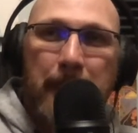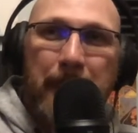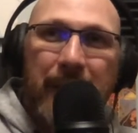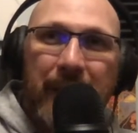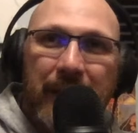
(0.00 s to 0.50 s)

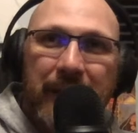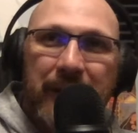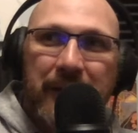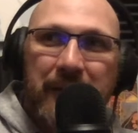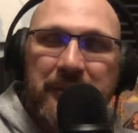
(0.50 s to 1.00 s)

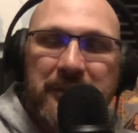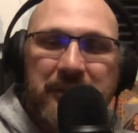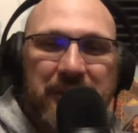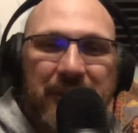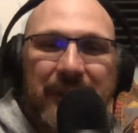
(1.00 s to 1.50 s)
And she
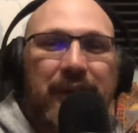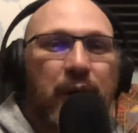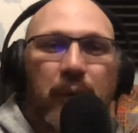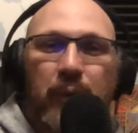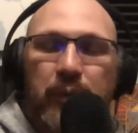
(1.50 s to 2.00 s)
was like,
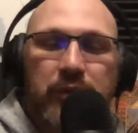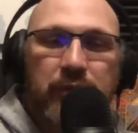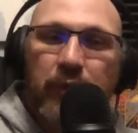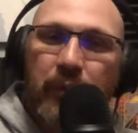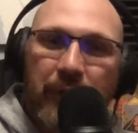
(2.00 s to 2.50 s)
"No, there's
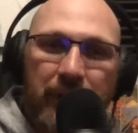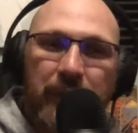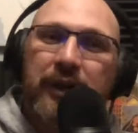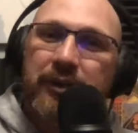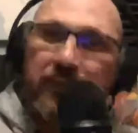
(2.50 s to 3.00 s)
no way. We're
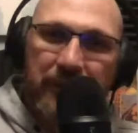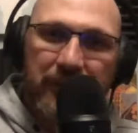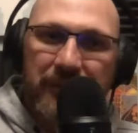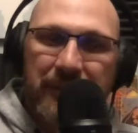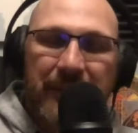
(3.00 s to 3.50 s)
not doing
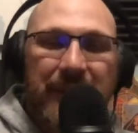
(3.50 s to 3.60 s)
this."